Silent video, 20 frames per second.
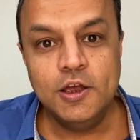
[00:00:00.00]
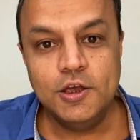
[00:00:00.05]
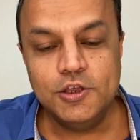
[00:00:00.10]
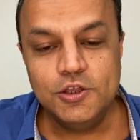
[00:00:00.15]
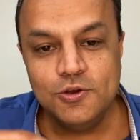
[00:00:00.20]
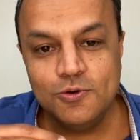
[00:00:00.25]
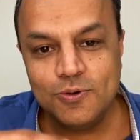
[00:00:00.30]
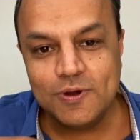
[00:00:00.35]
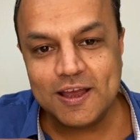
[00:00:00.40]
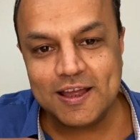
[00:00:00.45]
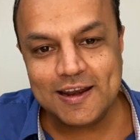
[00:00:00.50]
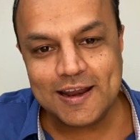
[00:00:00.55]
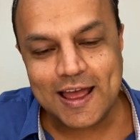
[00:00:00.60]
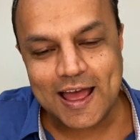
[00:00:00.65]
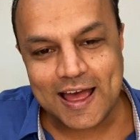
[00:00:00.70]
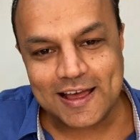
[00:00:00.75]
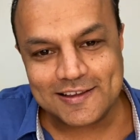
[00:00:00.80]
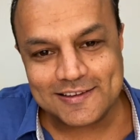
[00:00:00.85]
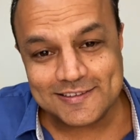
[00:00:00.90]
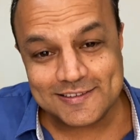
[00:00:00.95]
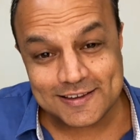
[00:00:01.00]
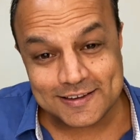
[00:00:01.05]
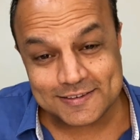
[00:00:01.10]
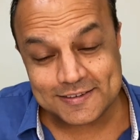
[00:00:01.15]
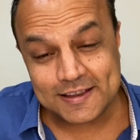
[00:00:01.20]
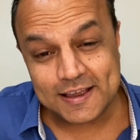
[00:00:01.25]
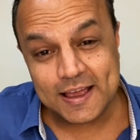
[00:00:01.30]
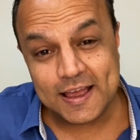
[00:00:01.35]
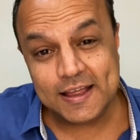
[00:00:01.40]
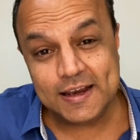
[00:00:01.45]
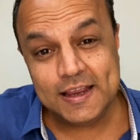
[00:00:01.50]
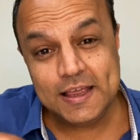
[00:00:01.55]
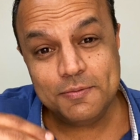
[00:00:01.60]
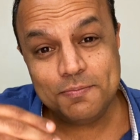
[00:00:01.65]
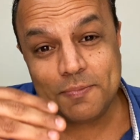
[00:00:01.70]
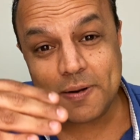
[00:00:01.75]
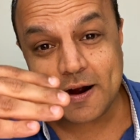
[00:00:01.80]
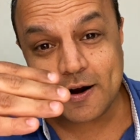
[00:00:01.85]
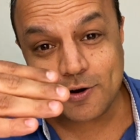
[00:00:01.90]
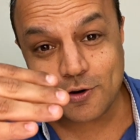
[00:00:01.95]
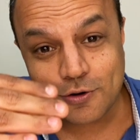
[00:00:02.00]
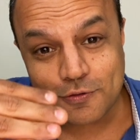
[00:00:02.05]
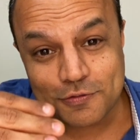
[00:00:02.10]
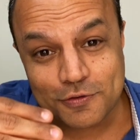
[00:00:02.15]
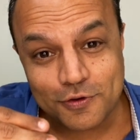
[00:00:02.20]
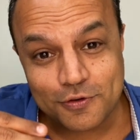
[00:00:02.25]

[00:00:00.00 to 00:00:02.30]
you can access any part of